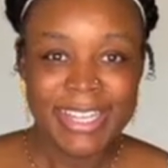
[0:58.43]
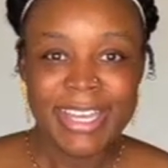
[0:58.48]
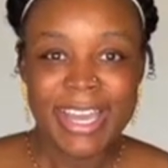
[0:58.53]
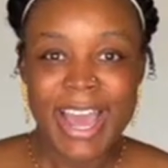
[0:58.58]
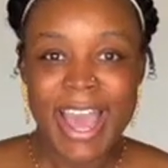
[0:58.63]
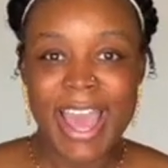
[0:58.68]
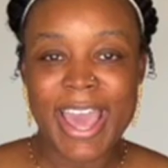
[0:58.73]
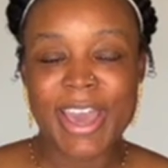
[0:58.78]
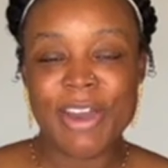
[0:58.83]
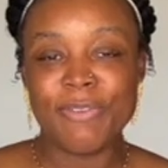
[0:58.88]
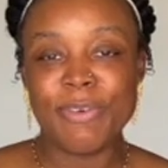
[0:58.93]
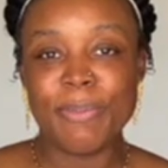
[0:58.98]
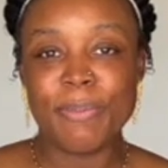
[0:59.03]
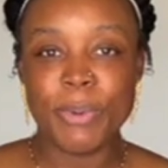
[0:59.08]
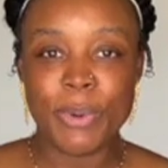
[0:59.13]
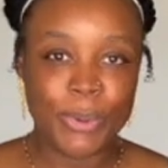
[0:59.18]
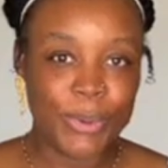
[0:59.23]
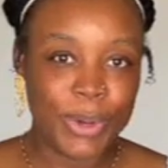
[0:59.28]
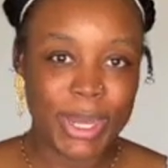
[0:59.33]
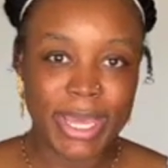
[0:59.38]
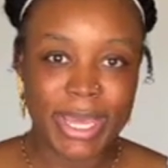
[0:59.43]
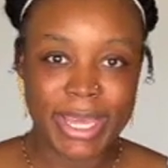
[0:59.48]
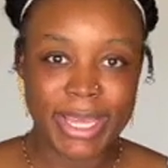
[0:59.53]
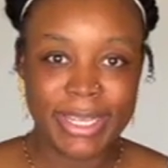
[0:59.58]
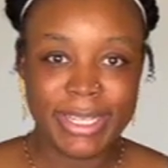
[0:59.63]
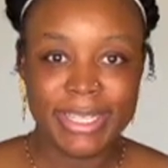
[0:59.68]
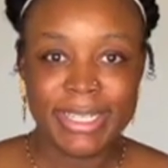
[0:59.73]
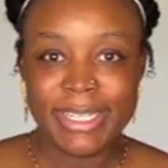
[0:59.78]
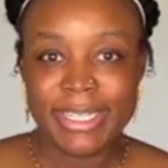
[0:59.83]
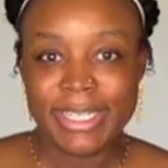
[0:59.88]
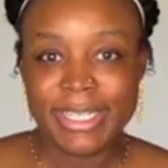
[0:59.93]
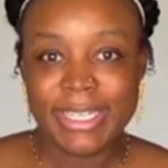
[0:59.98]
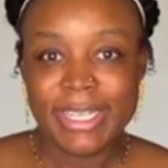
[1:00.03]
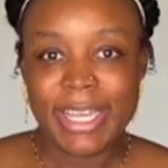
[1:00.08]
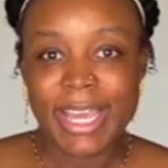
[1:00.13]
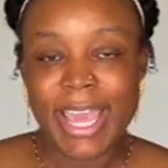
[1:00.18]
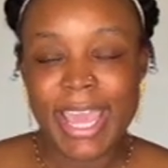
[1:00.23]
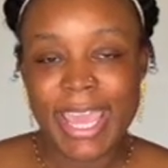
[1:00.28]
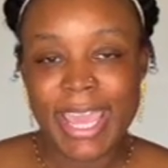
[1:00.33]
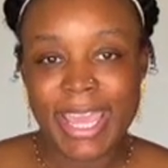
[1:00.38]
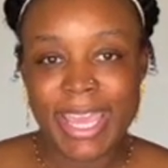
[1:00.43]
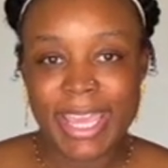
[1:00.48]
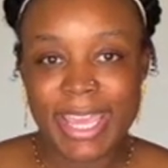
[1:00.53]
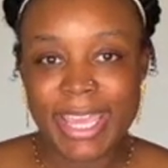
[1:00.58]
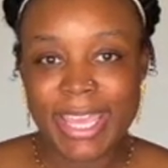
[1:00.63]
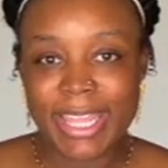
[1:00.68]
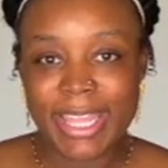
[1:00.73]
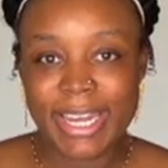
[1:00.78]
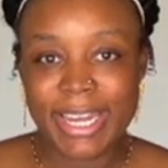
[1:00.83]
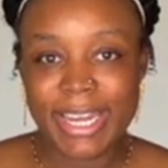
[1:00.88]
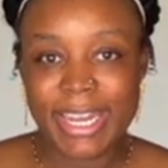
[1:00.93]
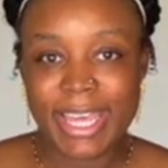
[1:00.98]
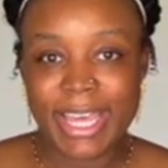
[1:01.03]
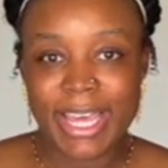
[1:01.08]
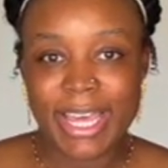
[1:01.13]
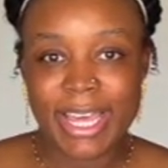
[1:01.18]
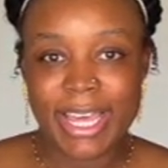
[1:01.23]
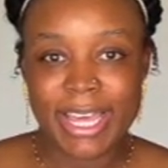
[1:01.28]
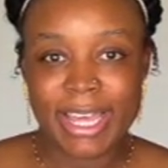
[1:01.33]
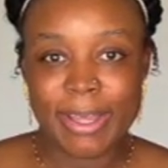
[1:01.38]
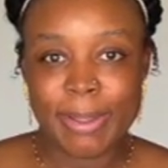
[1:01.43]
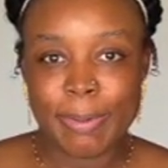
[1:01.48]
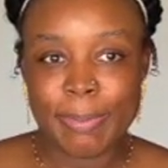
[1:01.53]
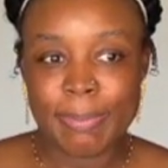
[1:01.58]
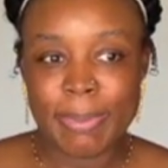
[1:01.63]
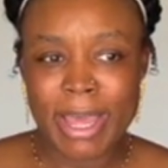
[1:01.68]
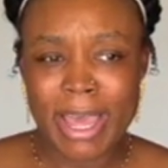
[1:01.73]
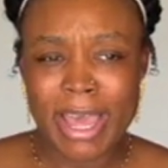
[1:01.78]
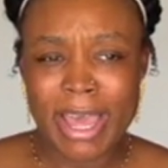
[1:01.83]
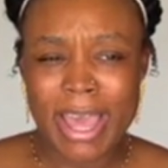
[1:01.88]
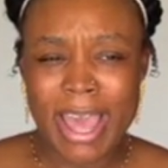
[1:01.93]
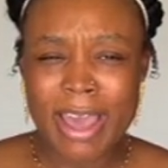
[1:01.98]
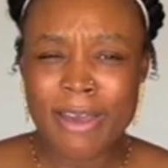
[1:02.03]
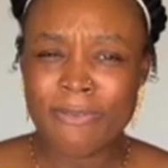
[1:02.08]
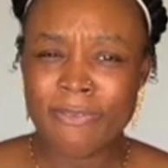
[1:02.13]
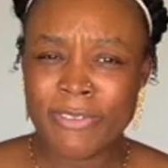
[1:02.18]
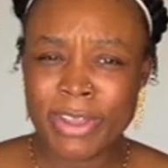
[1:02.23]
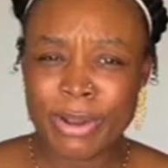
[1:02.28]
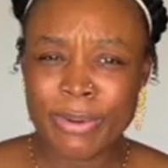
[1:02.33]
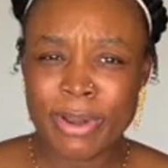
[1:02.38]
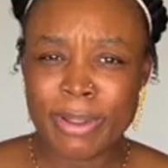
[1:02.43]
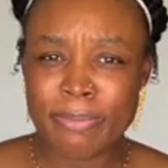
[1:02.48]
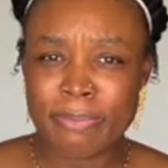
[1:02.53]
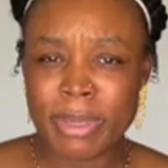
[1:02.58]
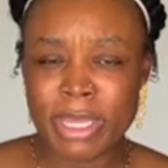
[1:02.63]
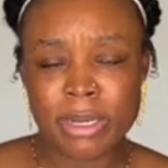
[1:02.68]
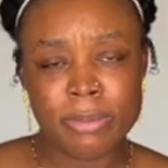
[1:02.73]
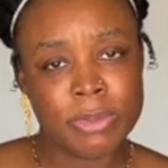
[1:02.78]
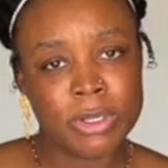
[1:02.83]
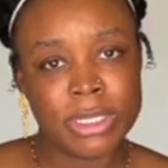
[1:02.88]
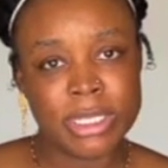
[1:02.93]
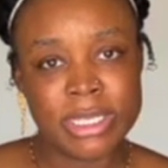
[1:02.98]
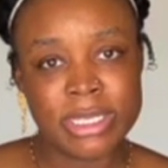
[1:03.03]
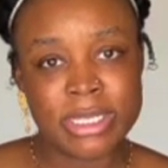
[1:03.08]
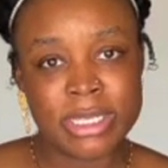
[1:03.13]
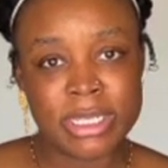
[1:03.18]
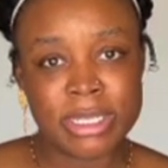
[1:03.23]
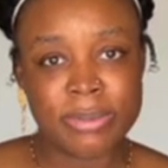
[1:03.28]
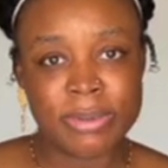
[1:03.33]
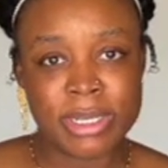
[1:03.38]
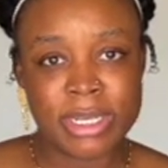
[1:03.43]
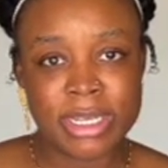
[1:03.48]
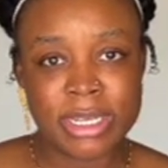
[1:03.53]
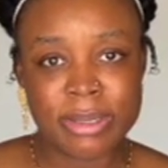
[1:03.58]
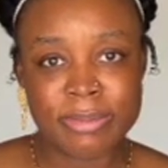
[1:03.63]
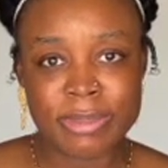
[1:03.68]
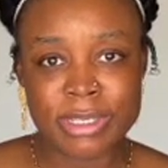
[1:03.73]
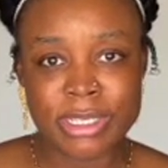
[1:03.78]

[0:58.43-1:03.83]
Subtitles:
I have a boy, and I'm very minimalistic when it comes